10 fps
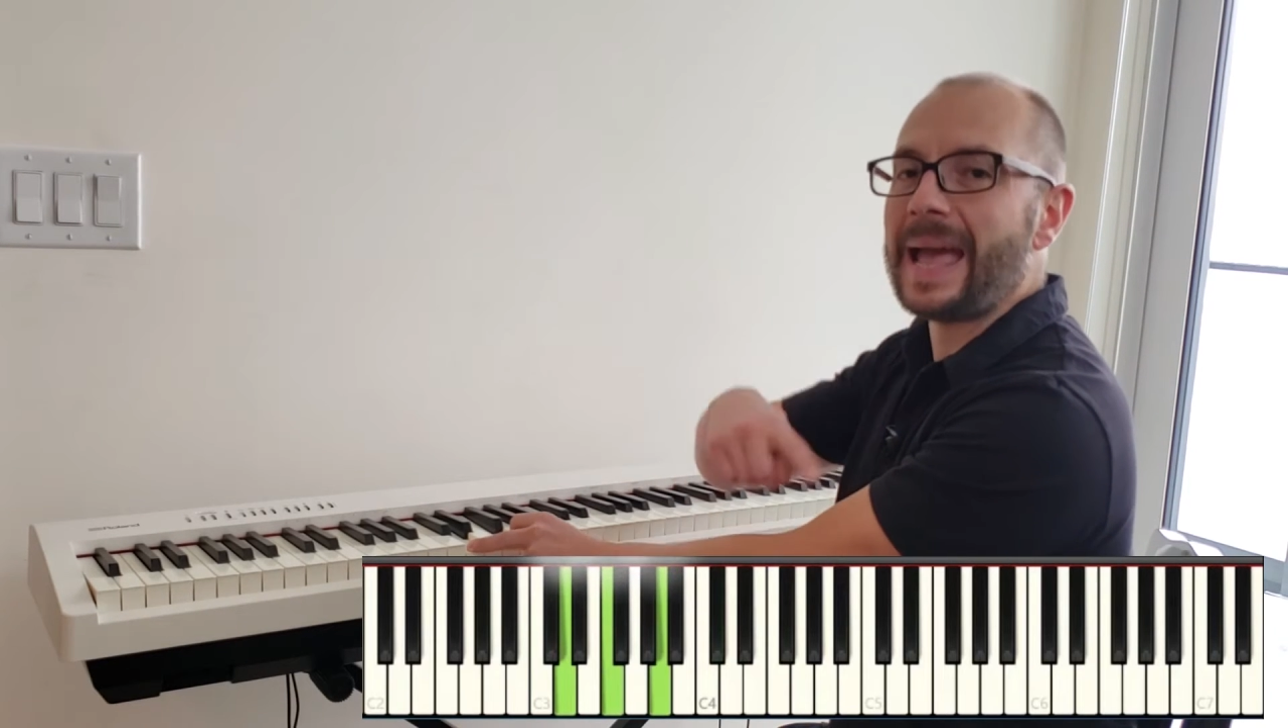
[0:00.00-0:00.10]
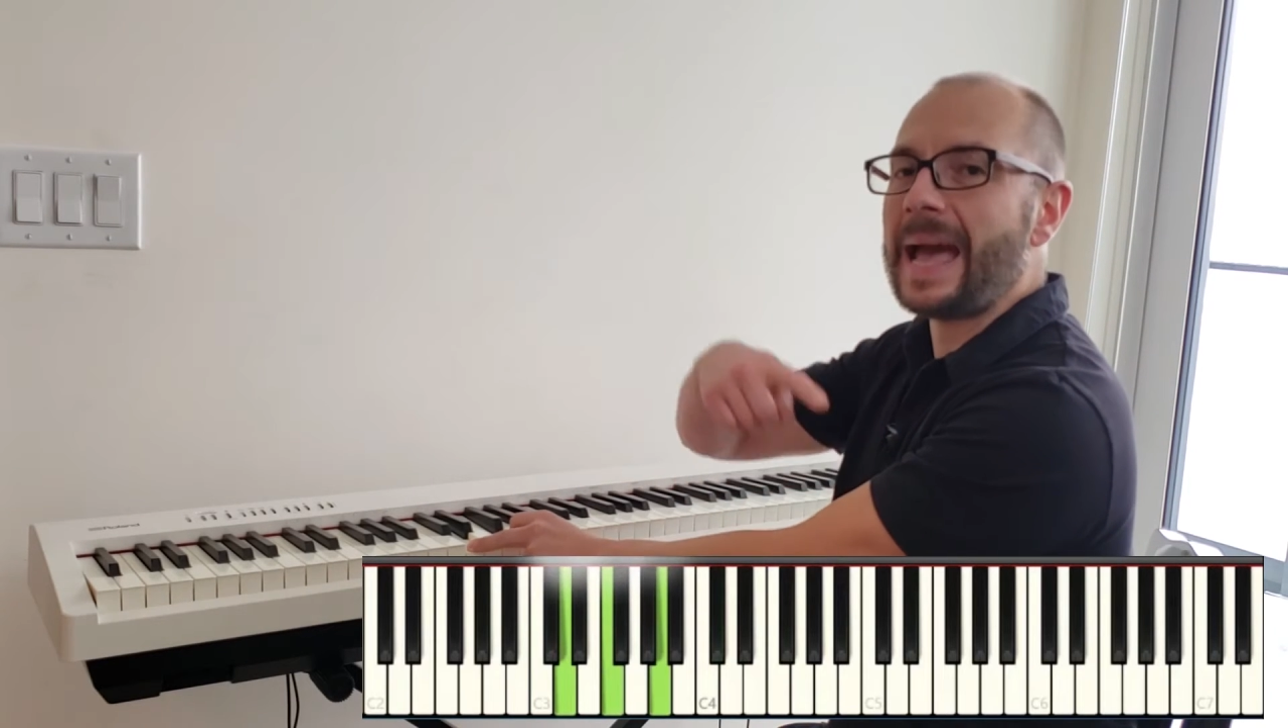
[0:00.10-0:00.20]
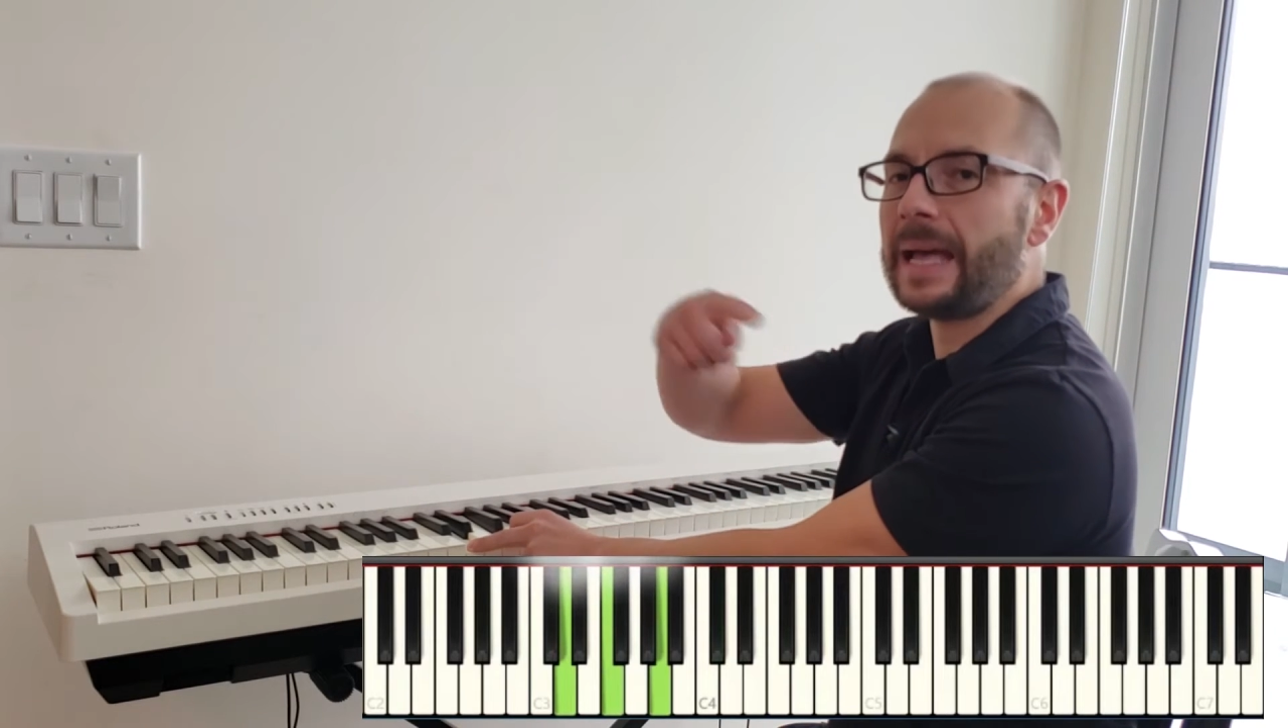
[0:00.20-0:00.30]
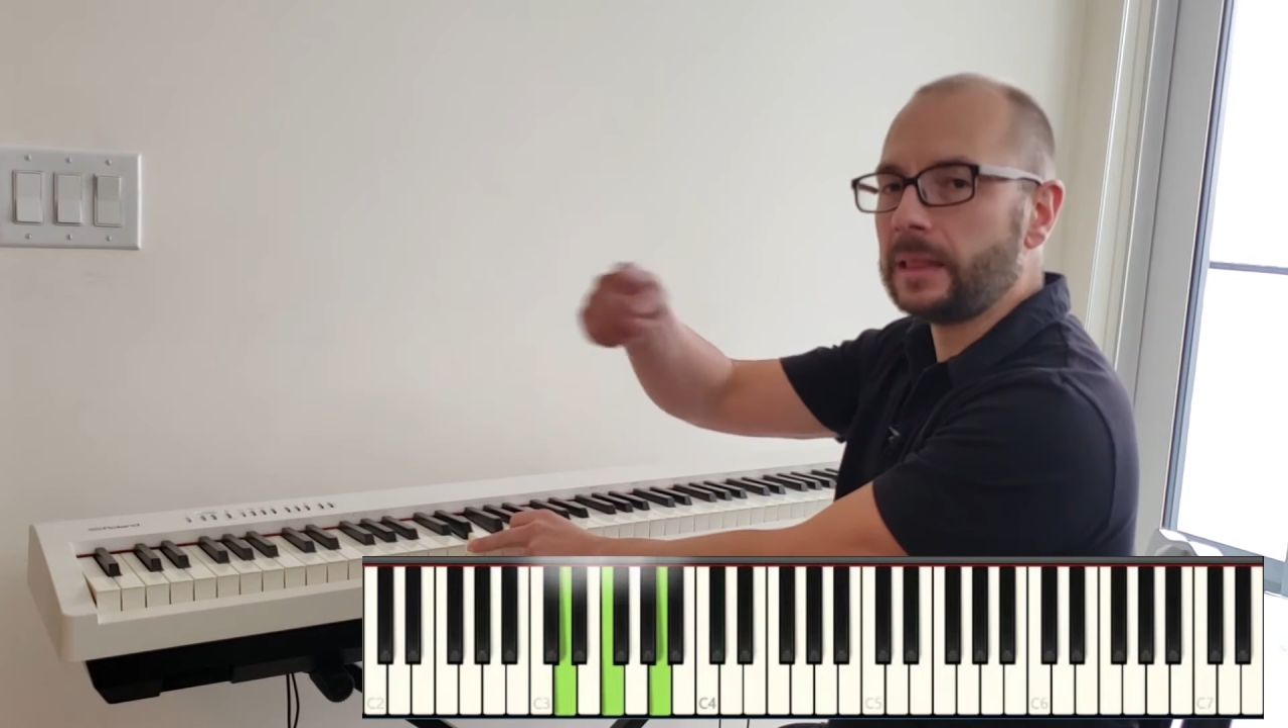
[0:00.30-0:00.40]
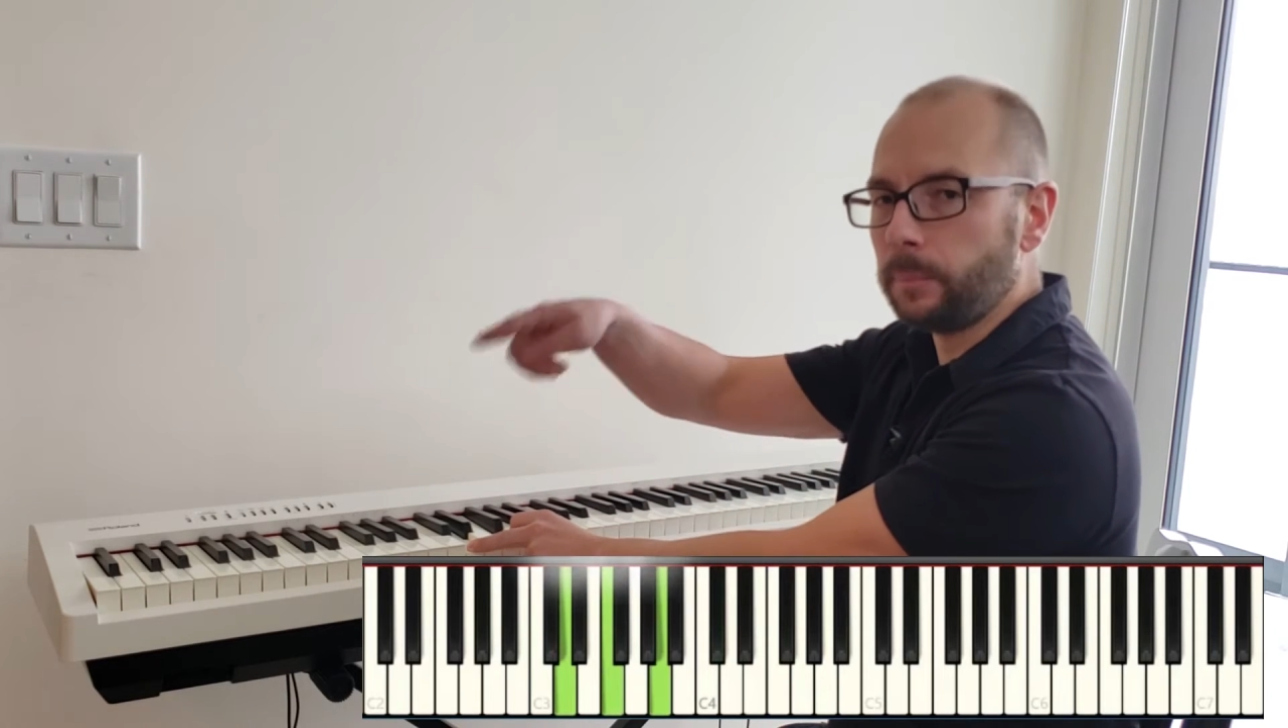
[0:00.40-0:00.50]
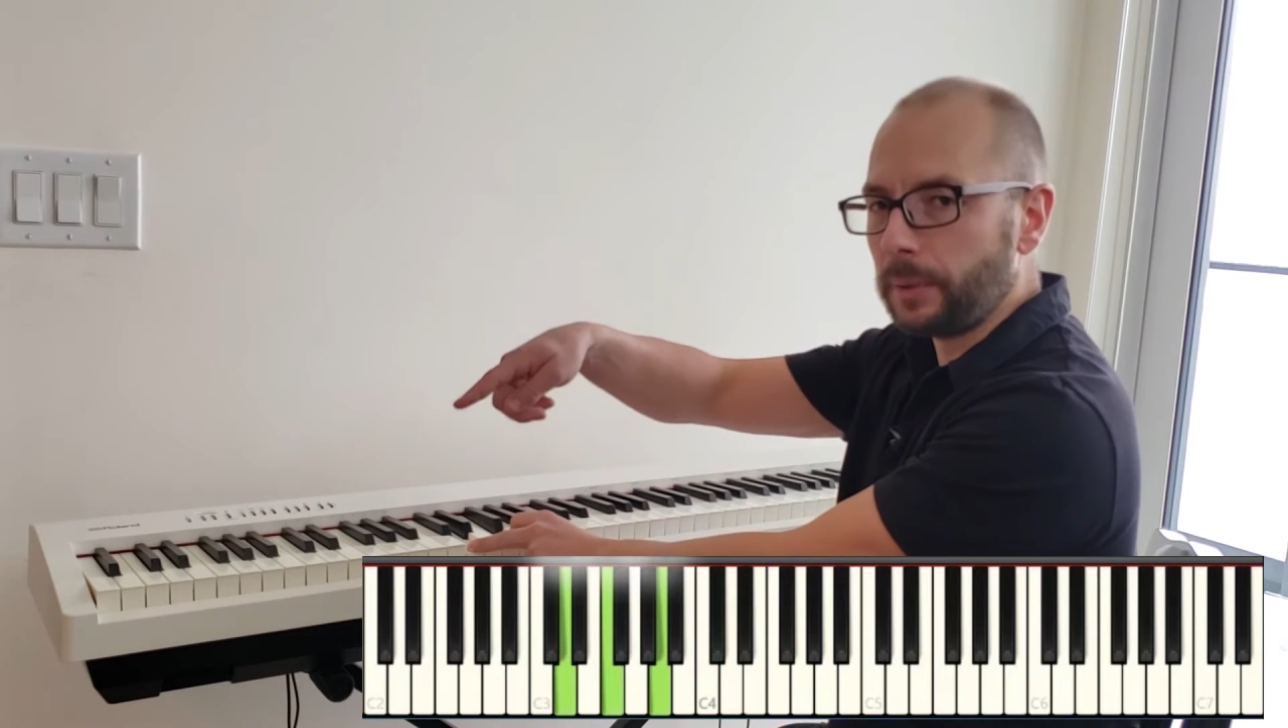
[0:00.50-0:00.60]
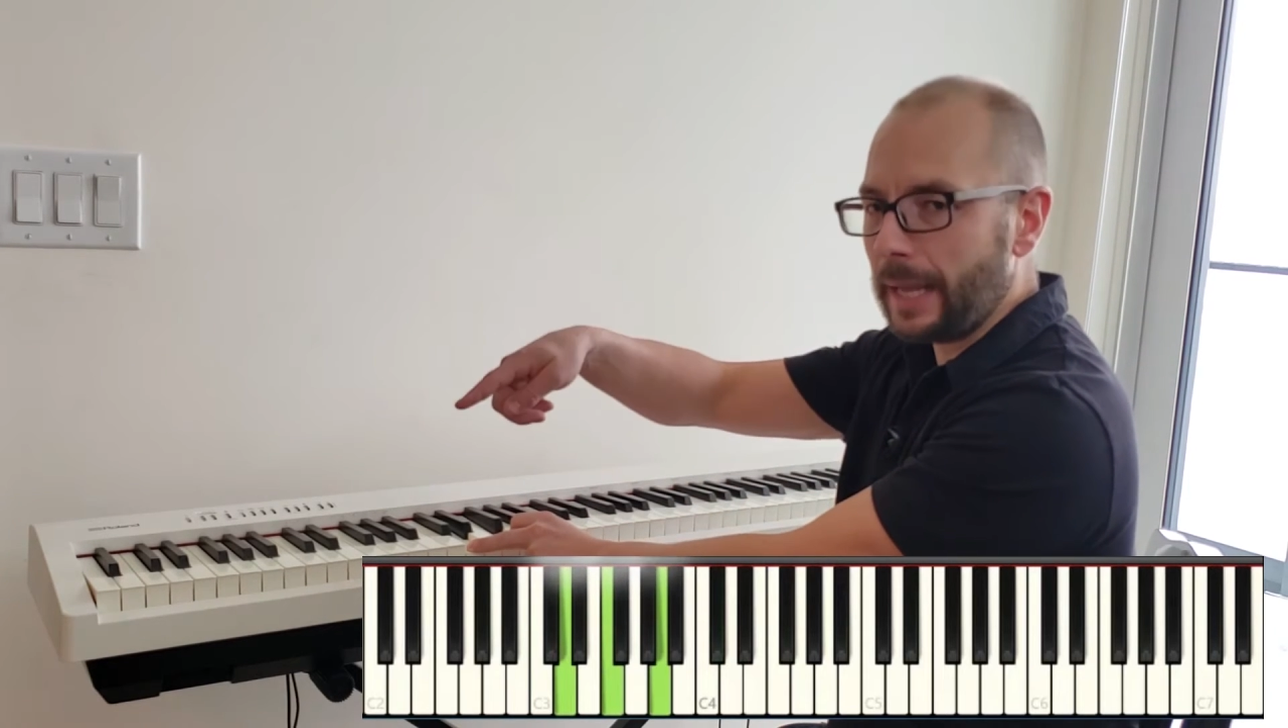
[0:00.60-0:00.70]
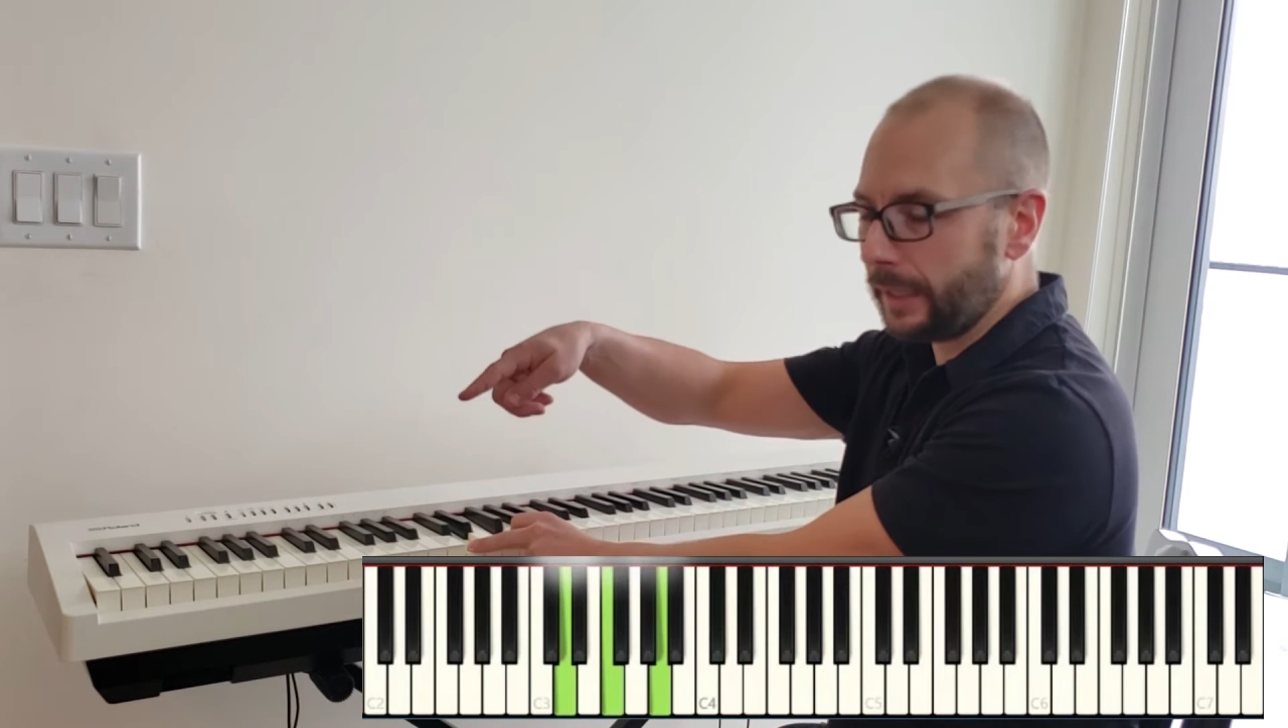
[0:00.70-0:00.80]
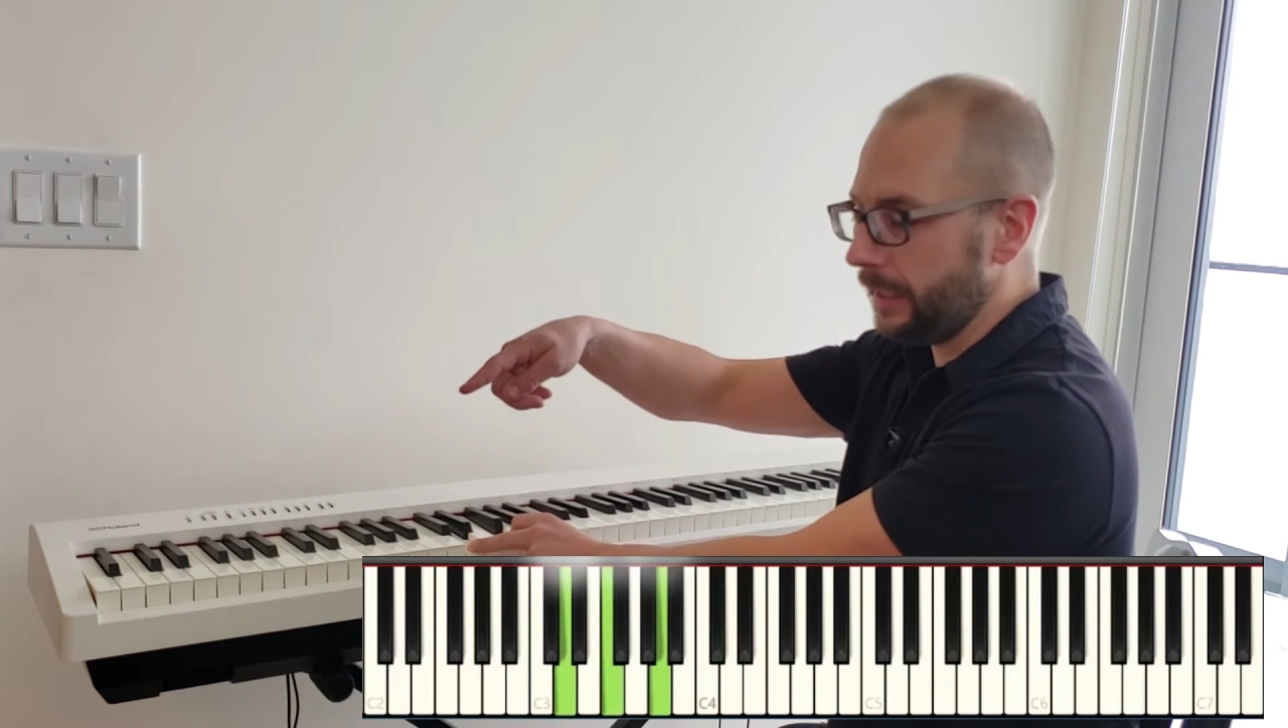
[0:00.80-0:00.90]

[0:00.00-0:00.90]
add the black